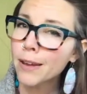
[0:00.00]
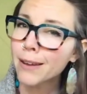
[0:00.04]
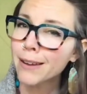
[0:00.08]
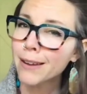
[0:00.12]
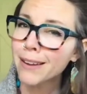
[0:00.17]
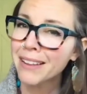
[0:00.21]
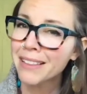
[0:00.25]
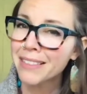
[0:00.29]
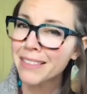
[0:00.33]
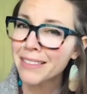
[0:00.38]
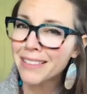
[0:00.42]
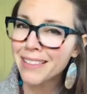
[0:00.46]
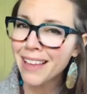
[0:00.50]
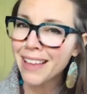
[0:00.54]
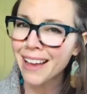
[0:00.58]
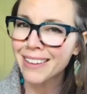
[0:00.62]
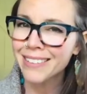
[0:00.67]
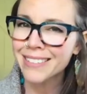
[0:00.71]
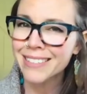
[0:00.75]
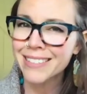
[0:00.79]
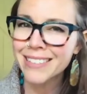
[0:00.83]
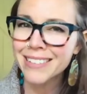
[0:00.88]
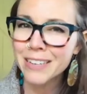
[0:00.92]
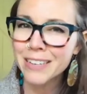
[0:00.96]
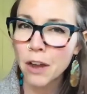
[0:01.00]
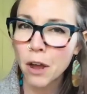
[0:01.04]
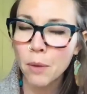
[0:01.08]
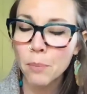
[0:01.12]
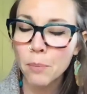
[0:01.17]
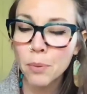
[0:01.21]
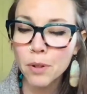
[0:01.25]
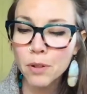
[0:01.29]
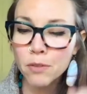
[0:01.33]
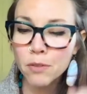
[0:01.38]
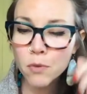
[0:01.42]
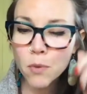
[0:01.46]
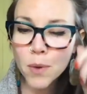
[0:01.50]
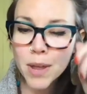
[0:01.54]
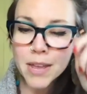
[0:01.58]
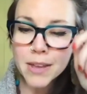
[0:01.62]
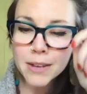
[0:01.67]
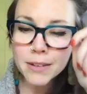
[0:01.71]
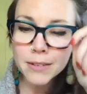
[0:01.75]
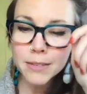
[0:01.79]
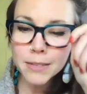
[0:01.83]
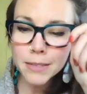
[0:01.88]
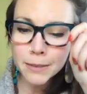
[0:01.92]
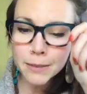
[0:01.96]
in the last couple of
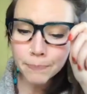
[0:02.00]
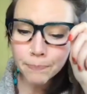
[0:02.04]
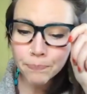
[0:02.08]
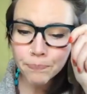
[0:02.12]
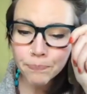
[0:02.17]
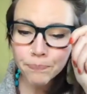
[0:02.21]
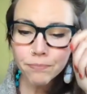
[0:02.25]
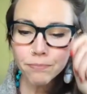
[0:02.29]
weeks.